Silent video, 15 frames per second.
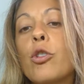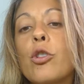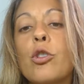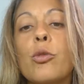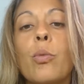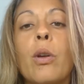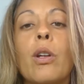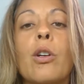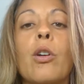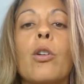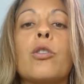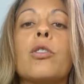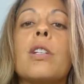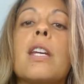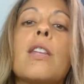You just want to
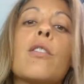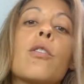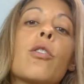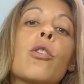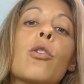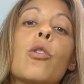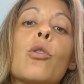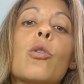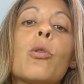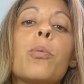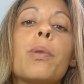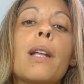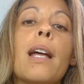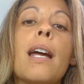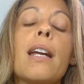go to either the Google
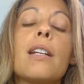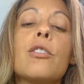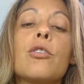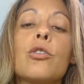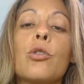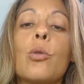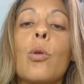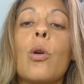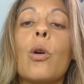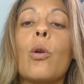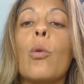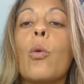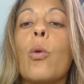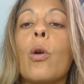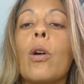Play Store
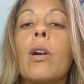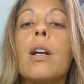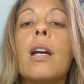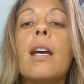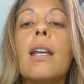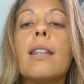or